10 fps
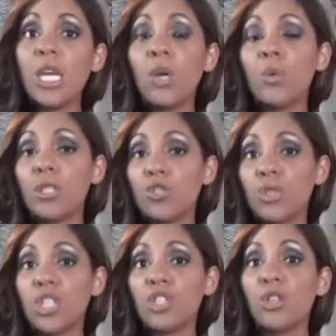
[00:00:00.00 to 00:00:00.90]
was a
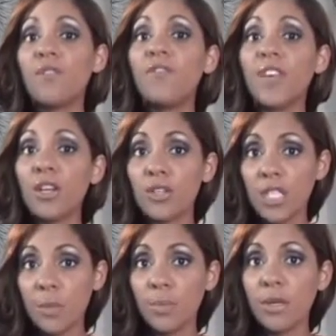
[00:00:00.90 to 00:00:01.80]
traditional
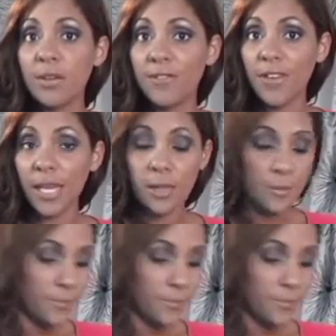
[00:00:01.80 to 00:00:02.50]
fingertip veil.